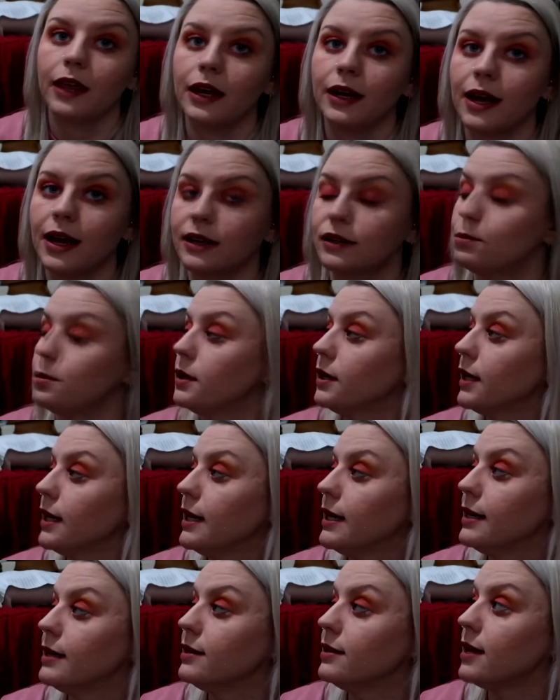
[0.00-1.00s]
The next book
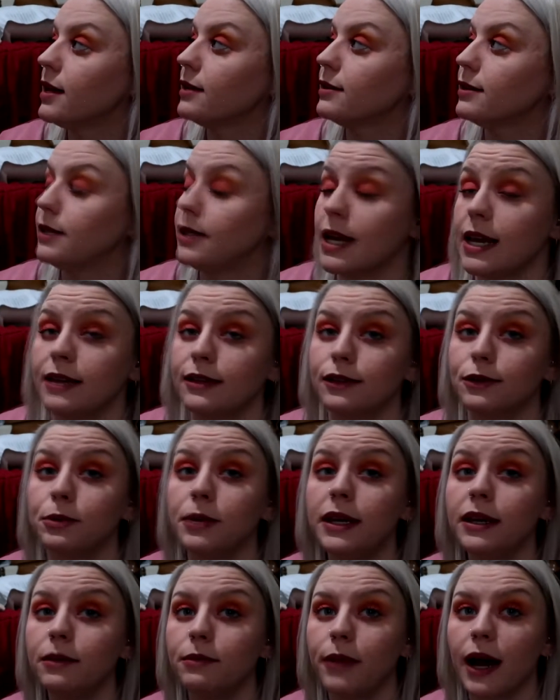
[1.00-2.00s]
is Stay
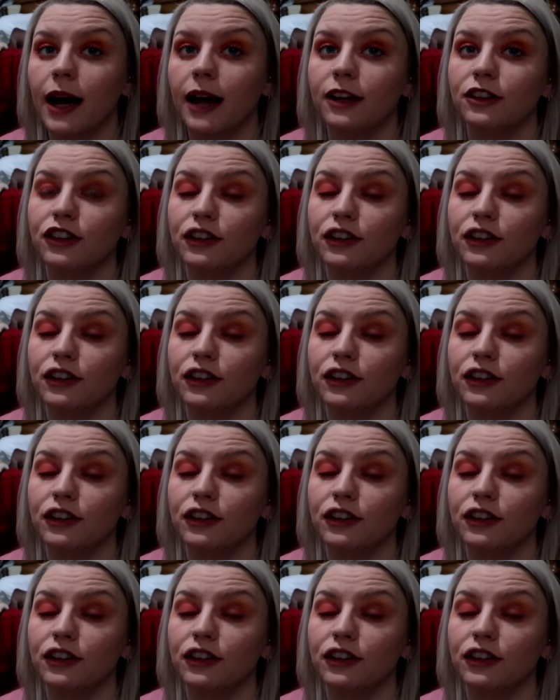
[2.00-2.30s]
Sweet by